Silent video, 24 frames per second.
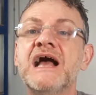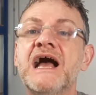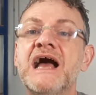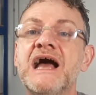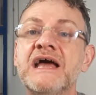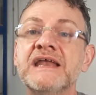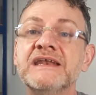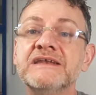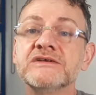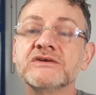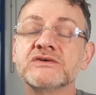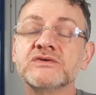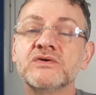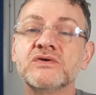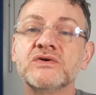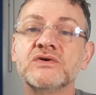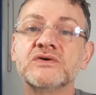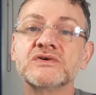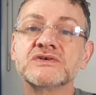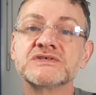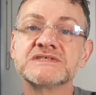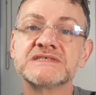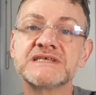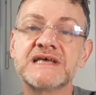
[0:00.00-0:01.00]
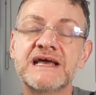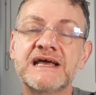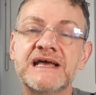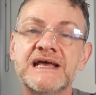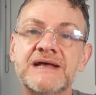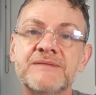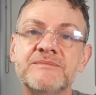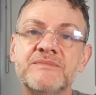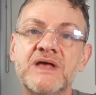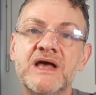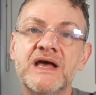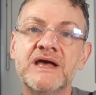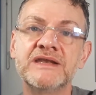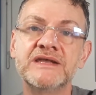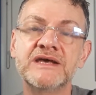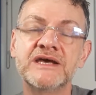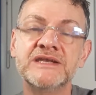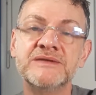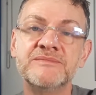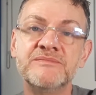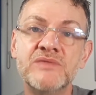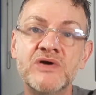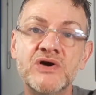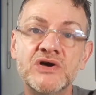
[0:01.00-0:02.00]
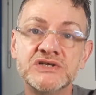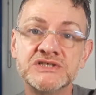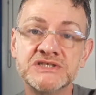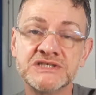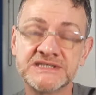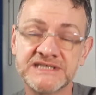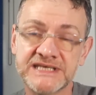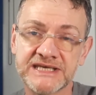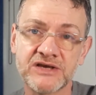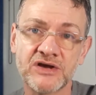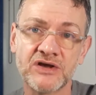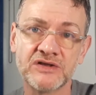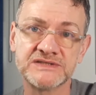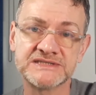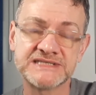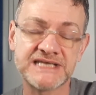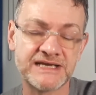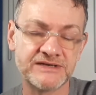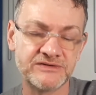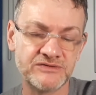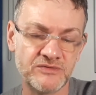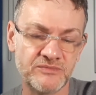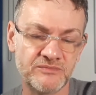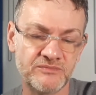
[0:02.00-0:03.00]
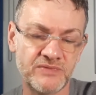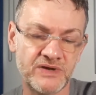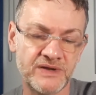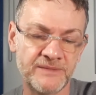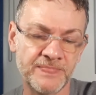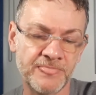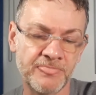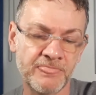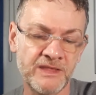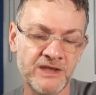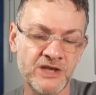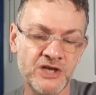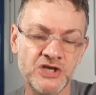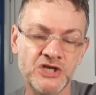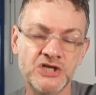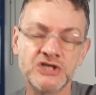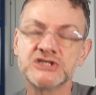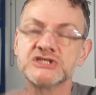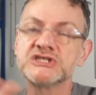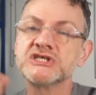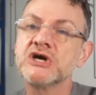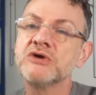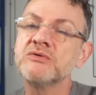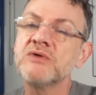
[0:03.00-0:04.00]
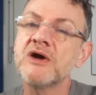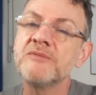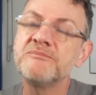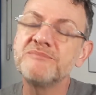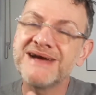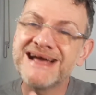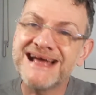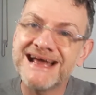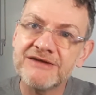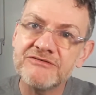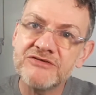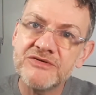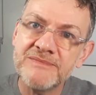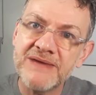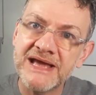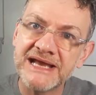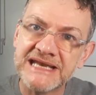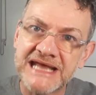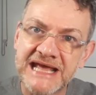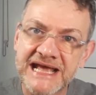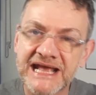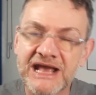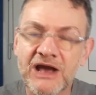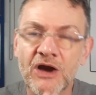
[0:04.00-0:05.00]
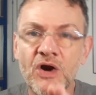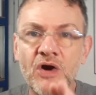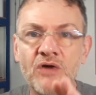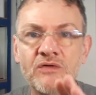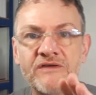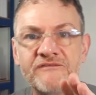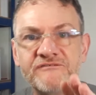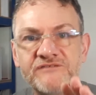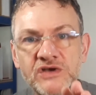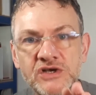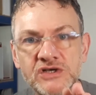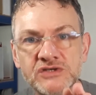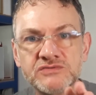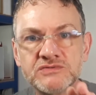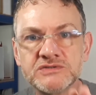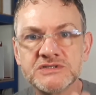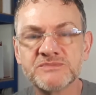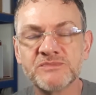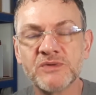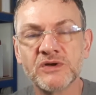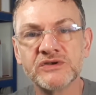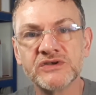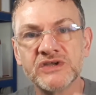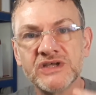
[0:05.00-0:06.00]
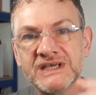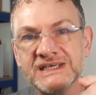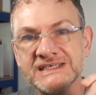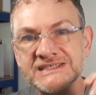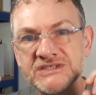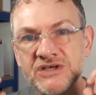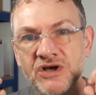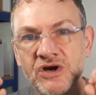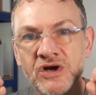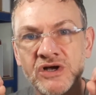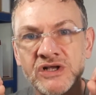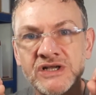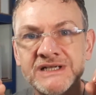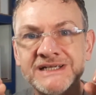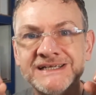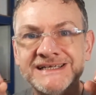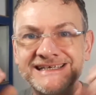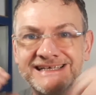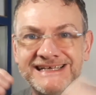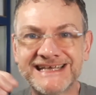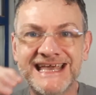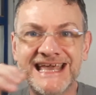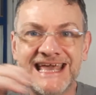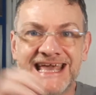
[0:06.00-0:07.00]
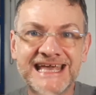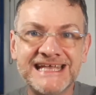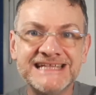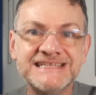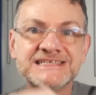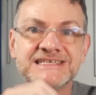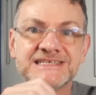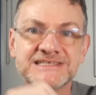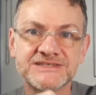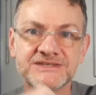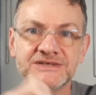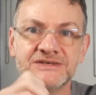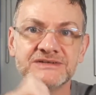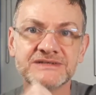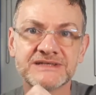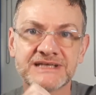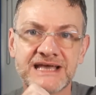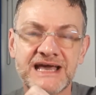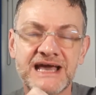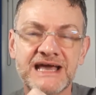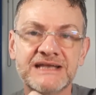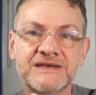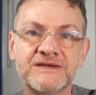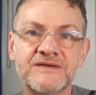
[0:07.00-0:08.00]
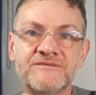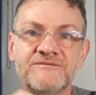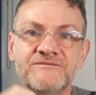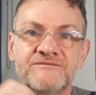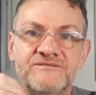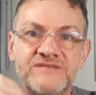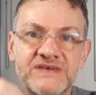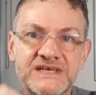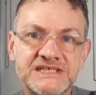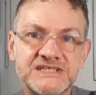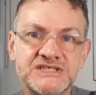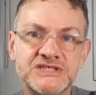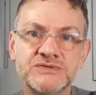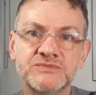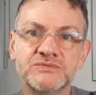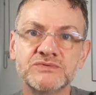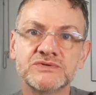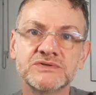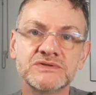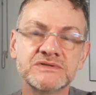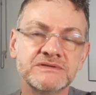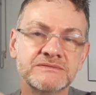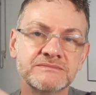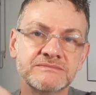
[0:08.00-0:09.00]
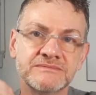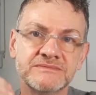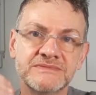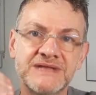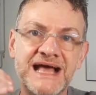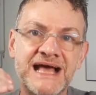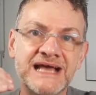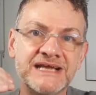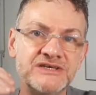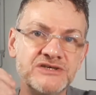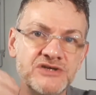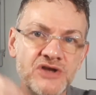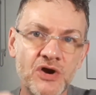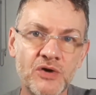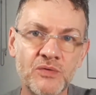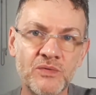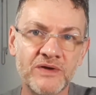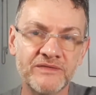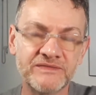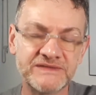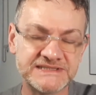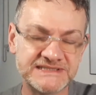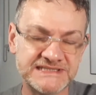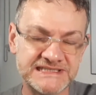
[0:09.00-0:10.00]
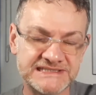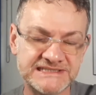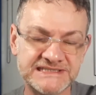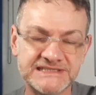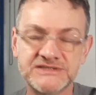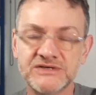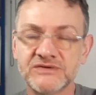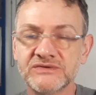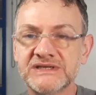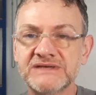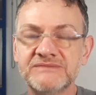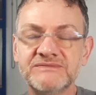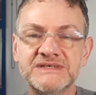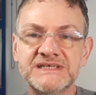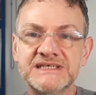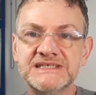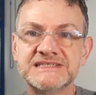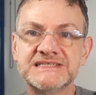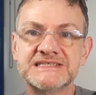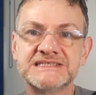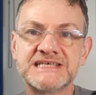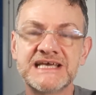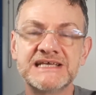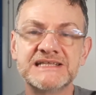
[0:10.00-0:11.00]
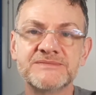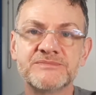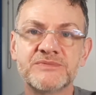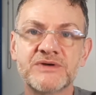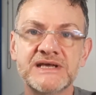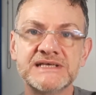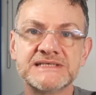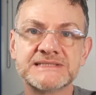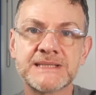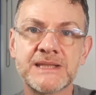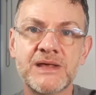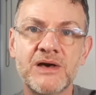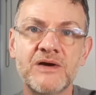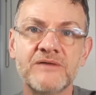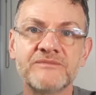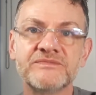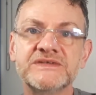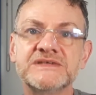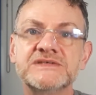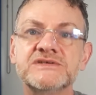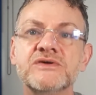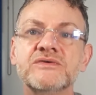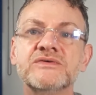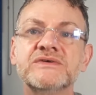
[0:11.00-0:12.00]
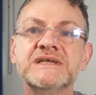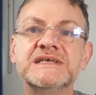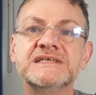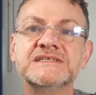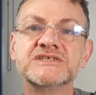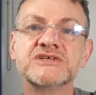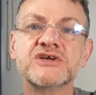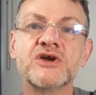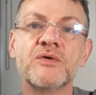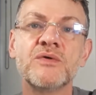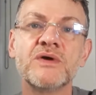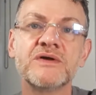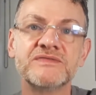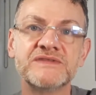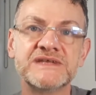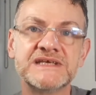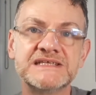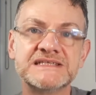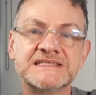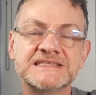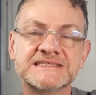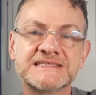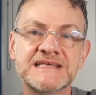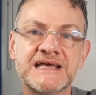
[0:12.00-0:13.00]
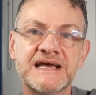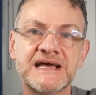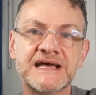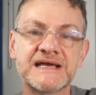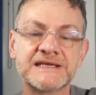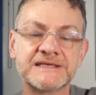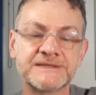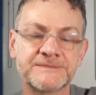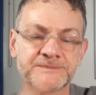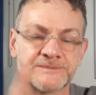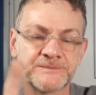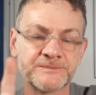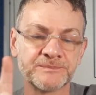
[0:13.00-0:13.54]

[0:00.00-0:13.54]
And of course an emergency contact number. So a paramedic or a first responder has got instant kind of visual I know what this is. They don't even need to take the bracelet off. They don't need to go on the inside.